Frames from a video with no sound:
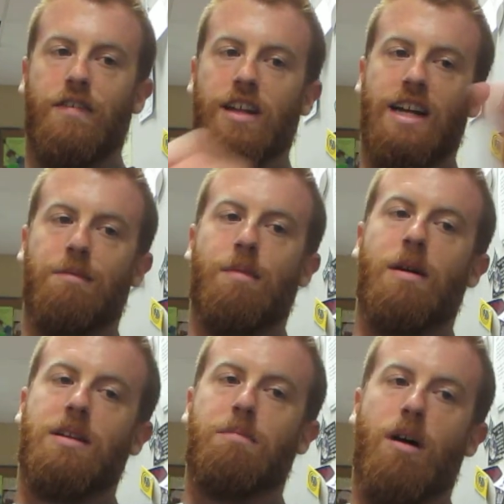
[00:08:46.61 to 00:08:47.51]
I feel like I'm
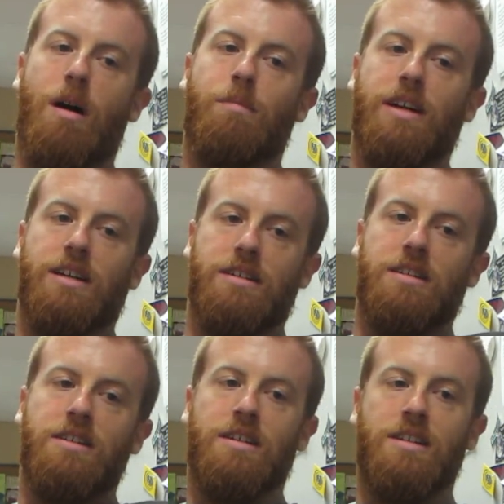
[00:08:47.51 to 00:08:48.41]
about to pop like a
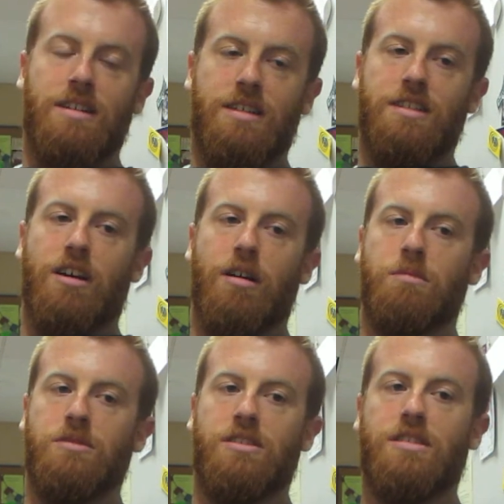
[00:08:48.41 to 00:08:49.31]

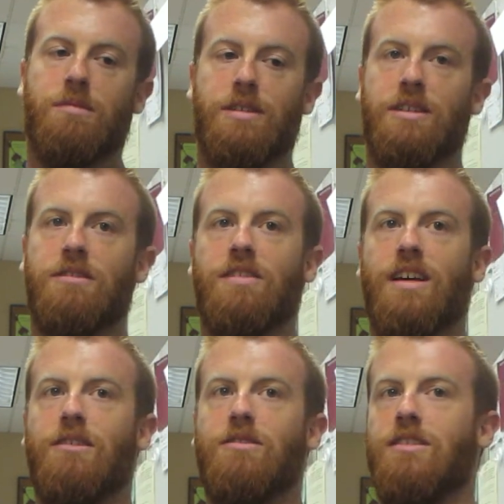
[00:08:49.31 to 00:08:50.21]
Tums or something with
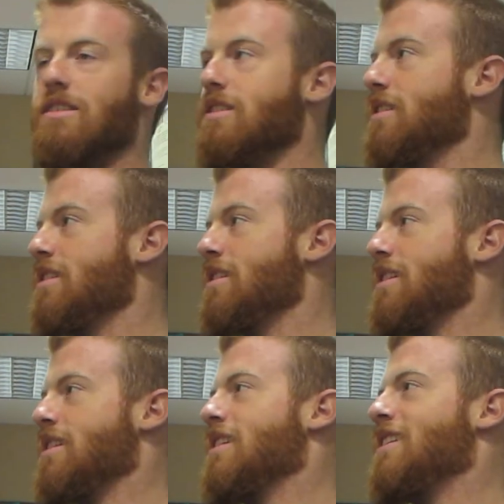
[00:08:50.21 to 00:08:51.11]
that
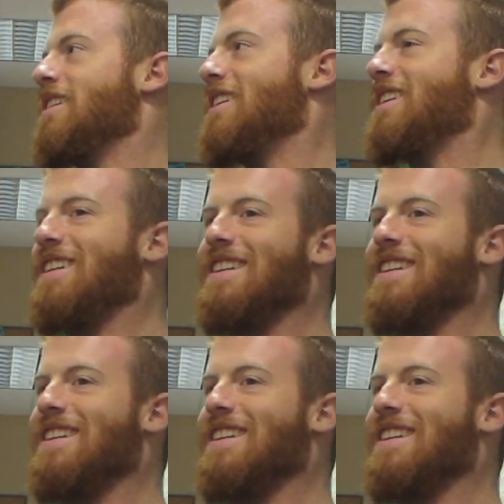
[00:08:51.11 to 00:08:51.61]
one.